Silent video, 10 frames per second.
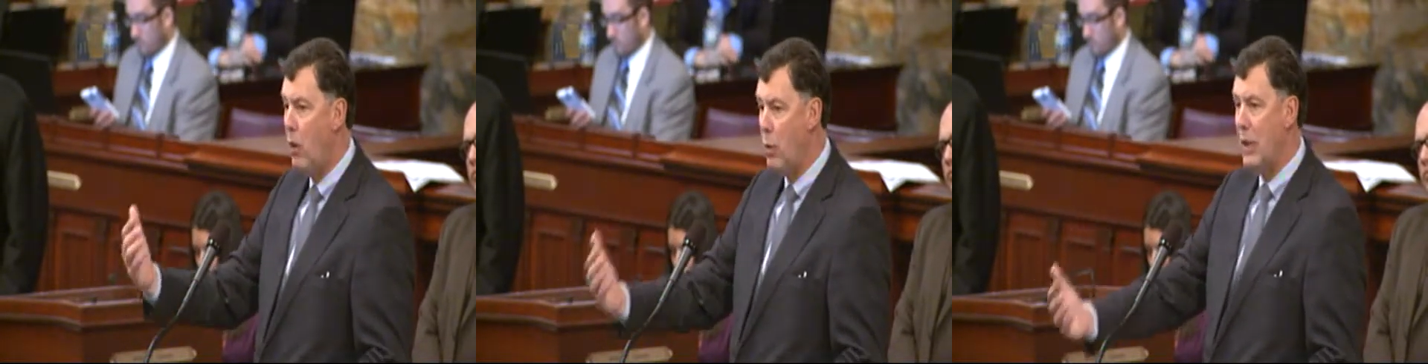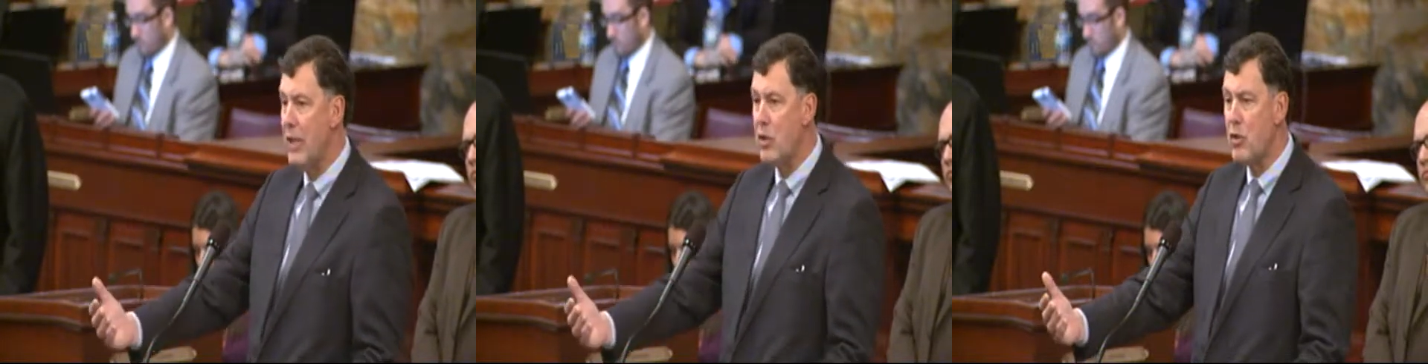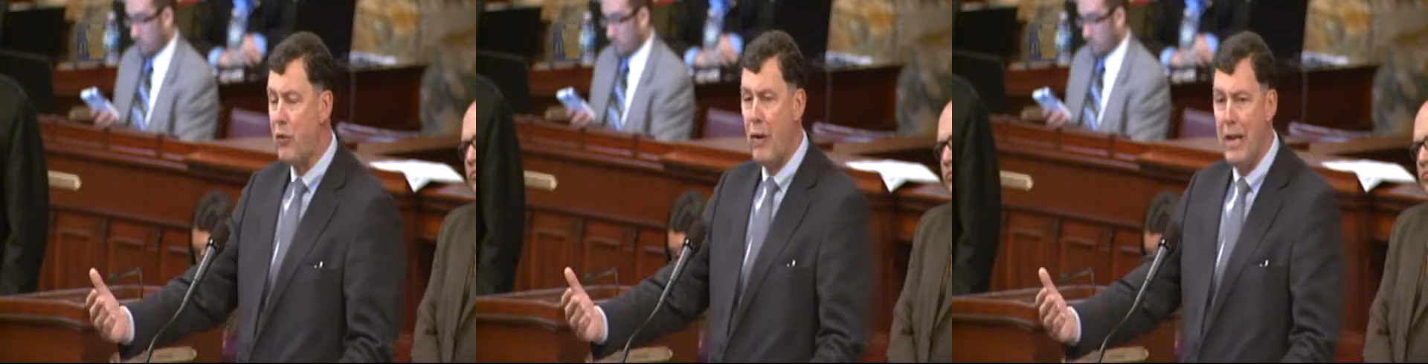
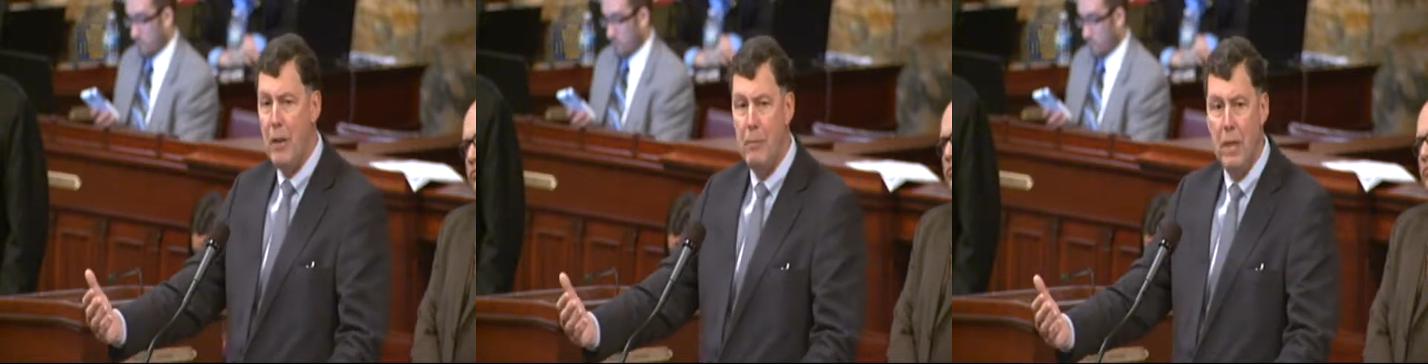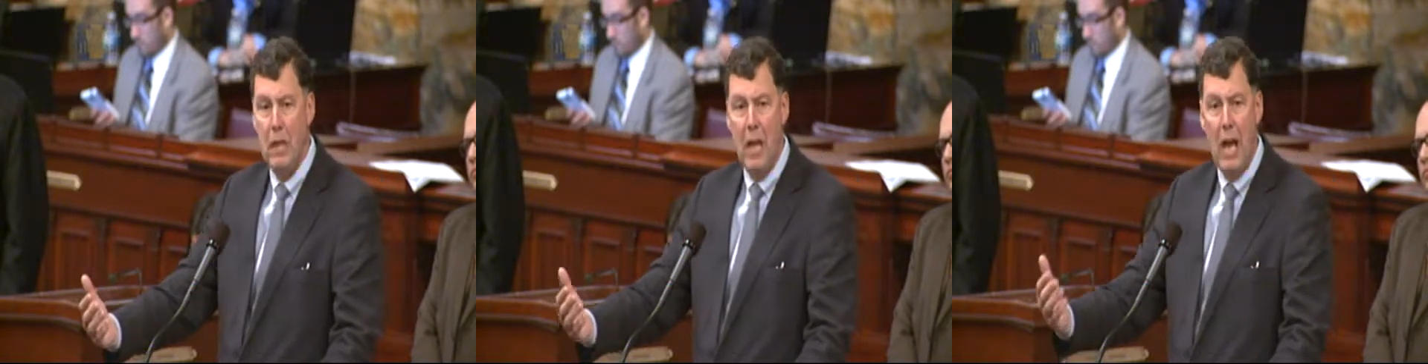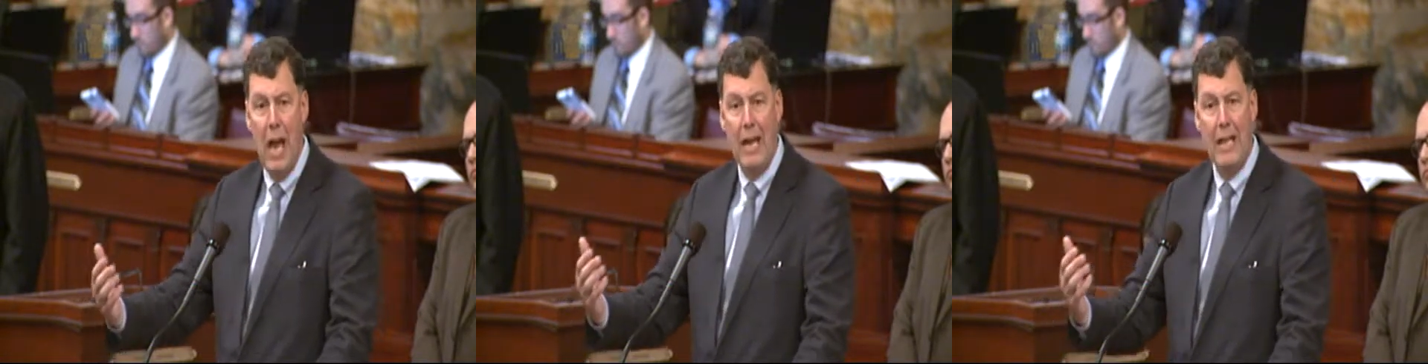religious freedom
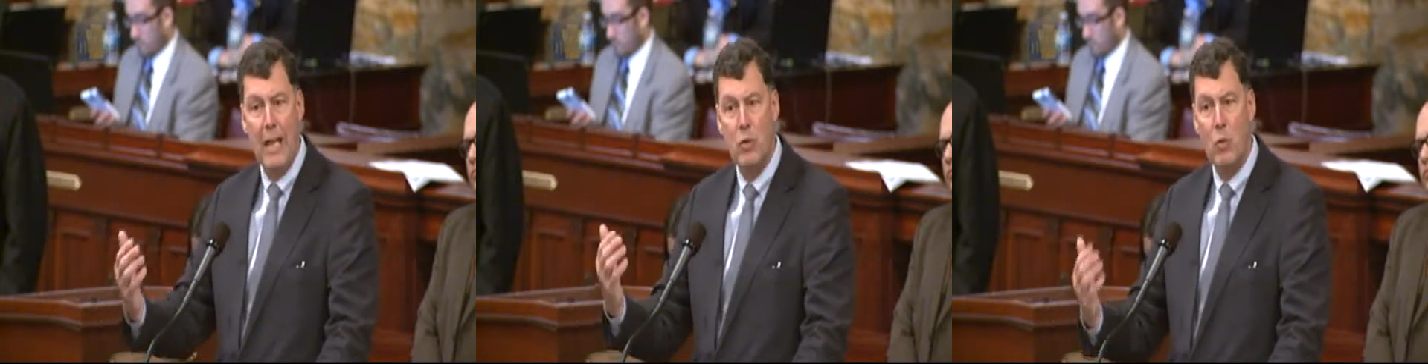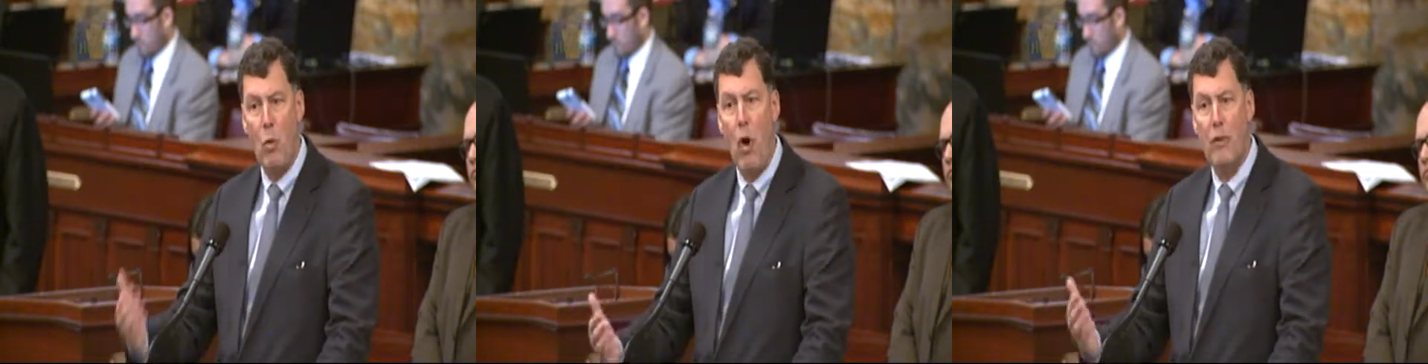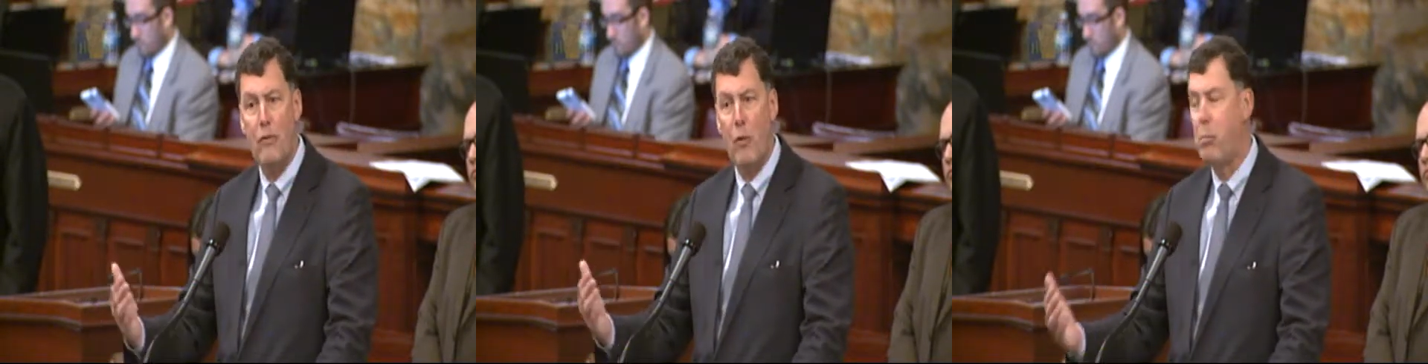and against
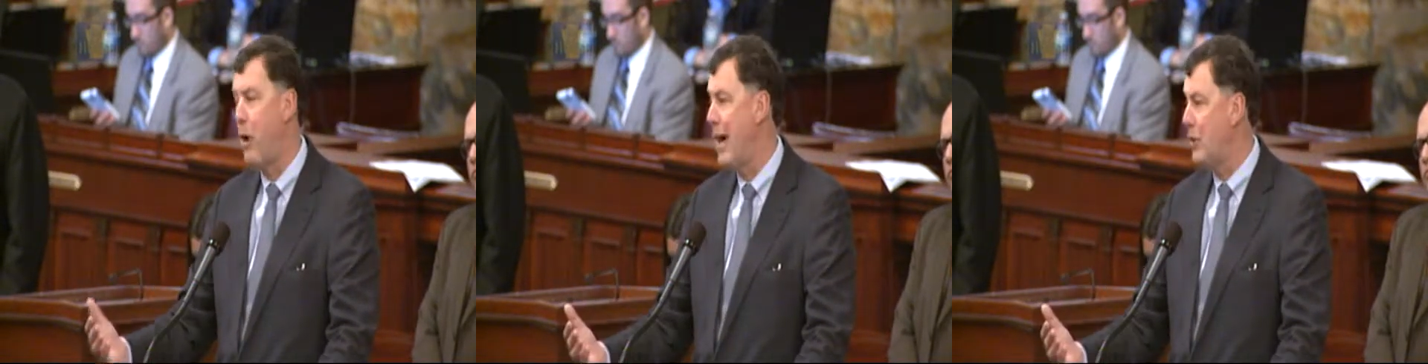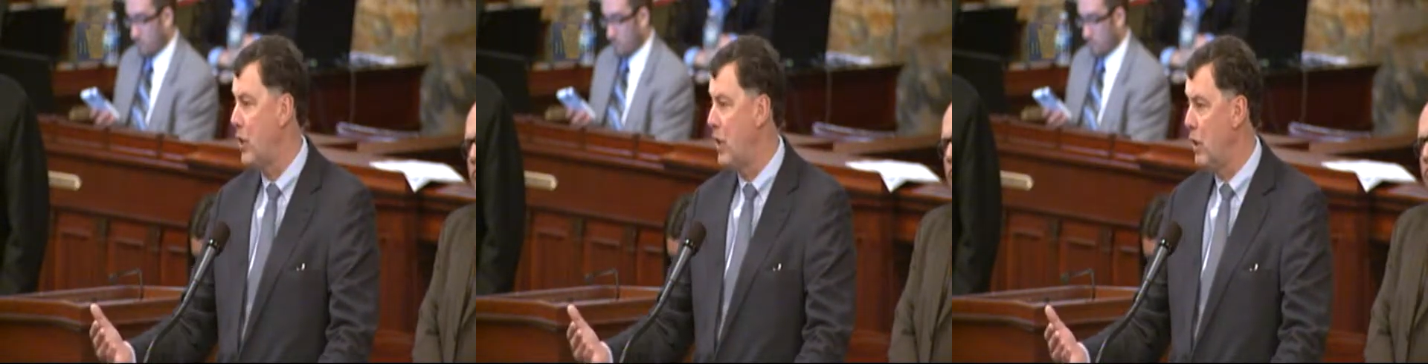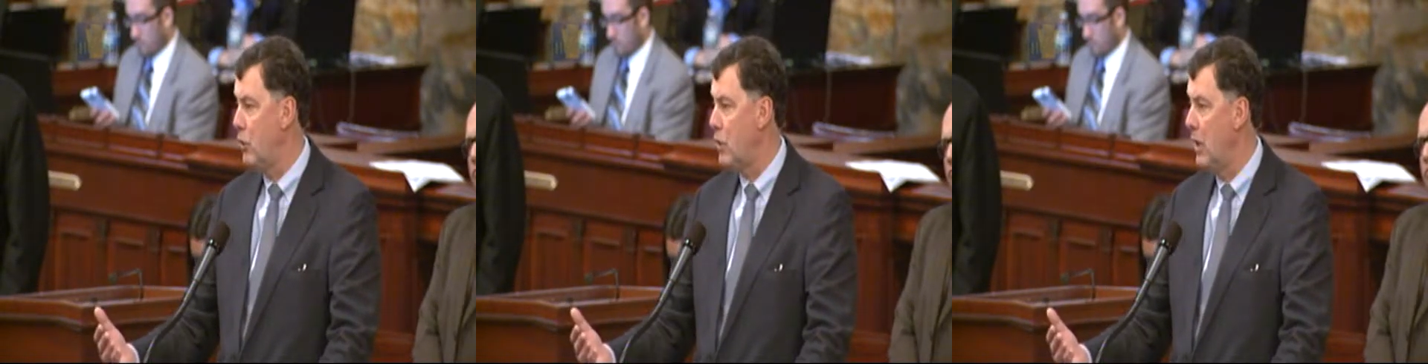wrongful
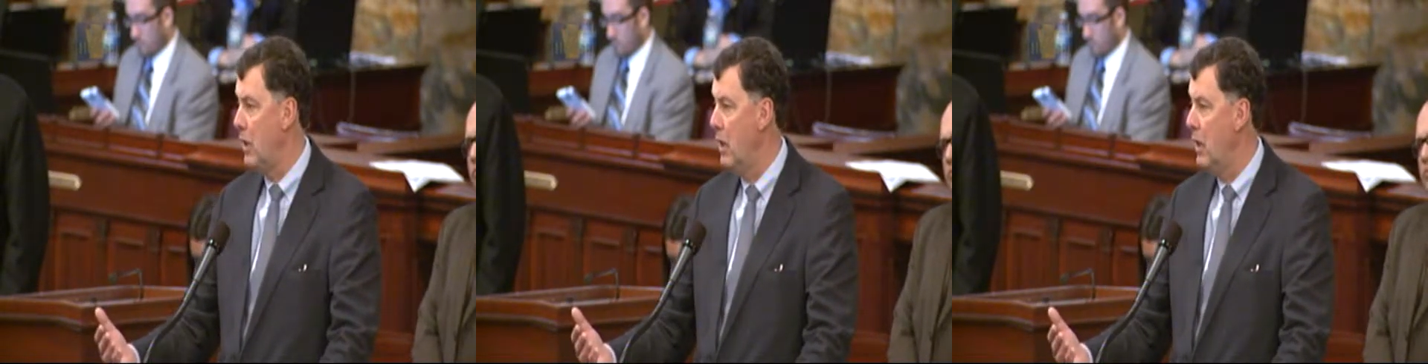prosecution.